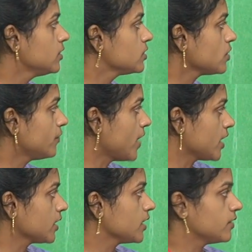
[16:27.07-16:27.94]
So
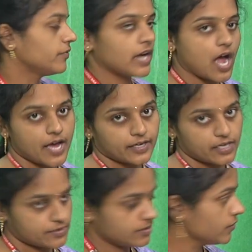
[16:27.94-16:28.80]
for arc
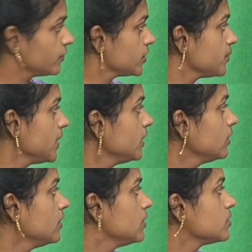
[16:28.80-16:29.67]
extinguishment,
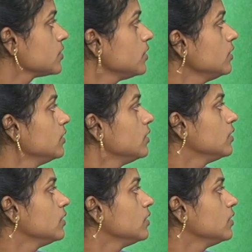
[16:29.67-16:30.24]
so